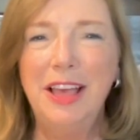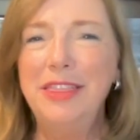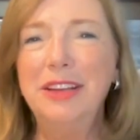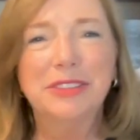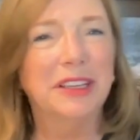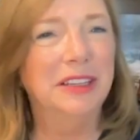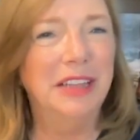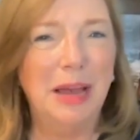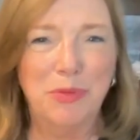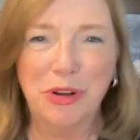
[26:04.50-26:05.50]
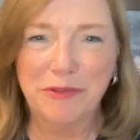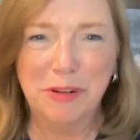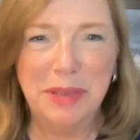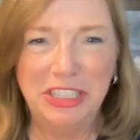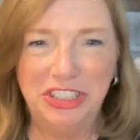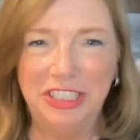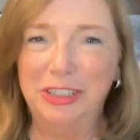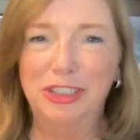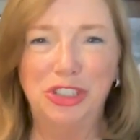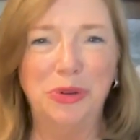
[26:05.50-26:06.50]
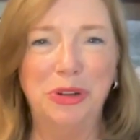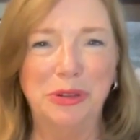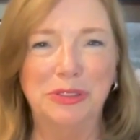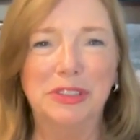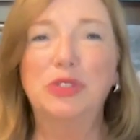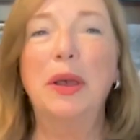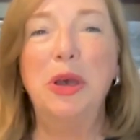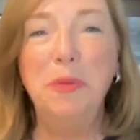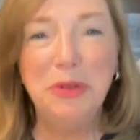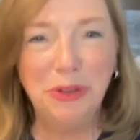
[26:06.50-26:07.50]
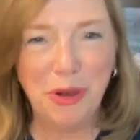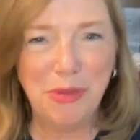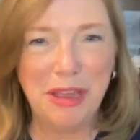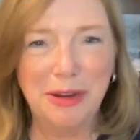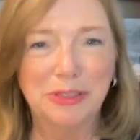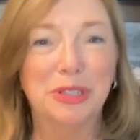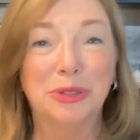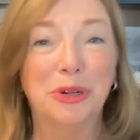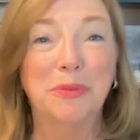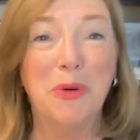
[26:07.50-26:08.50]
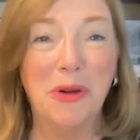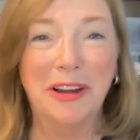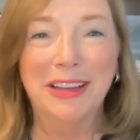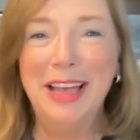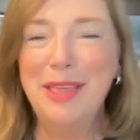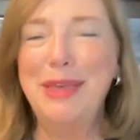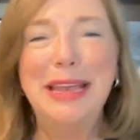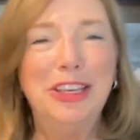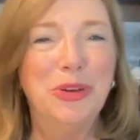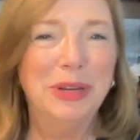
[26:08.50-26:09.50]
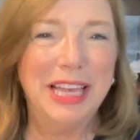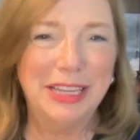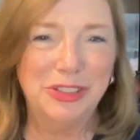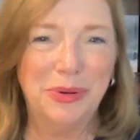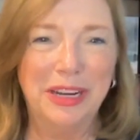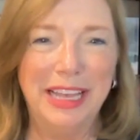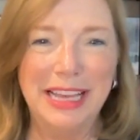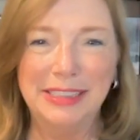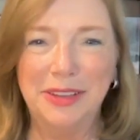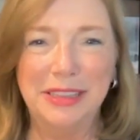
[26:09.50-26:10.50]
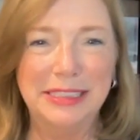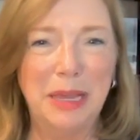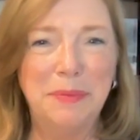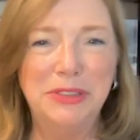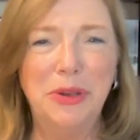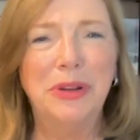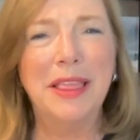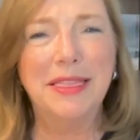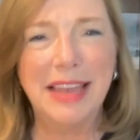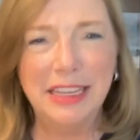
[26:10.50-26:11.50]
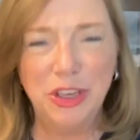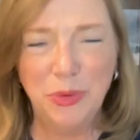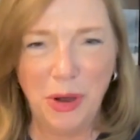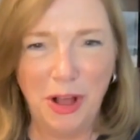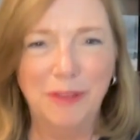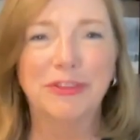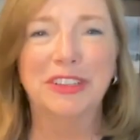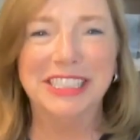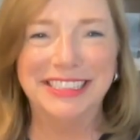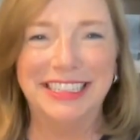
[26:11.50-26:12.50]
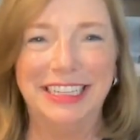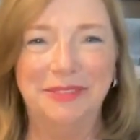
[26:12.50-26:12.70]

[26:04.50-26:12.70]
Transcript: There's a lot more information in our show notes, so I hope you'll go there to learn more. Thank you again to our guests on this episode, and thank you all for listening.